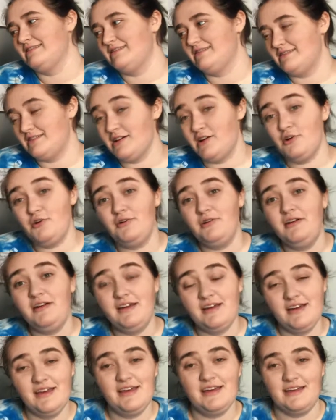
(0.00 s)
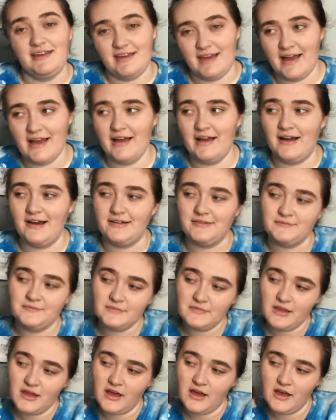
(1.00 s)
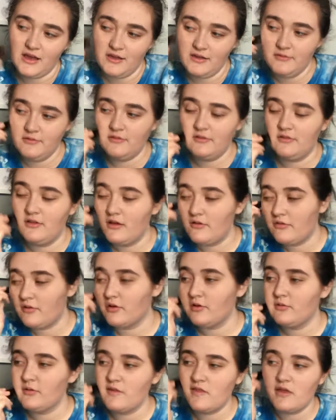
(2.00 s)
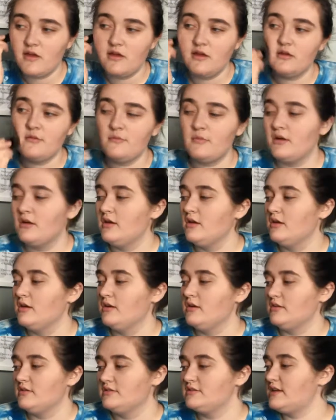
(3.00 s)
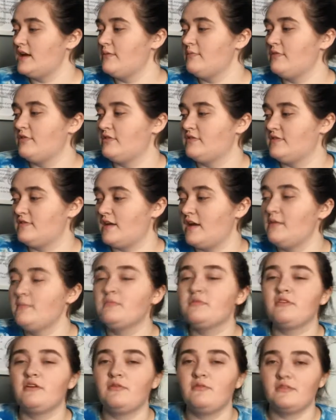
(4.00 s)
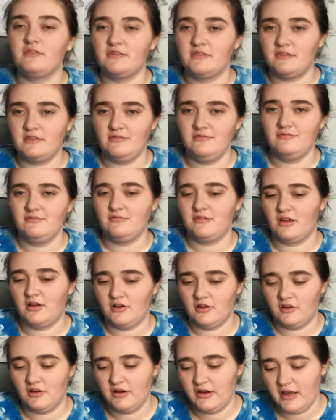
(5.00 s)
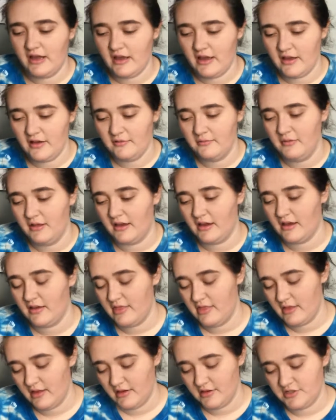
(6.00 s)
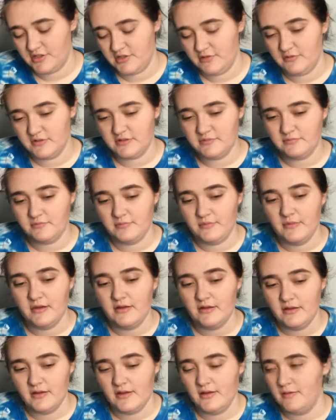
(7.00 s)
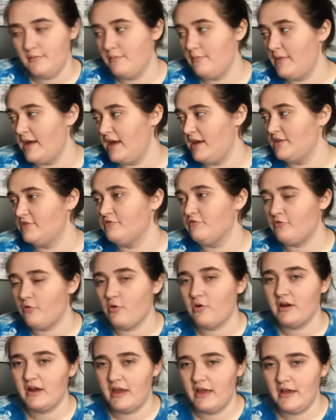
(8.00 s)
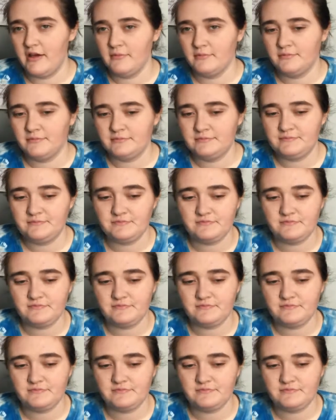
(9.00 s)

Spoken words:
So, yeah. I love her with him. Same thing with her and him. Like, I think she was made for him.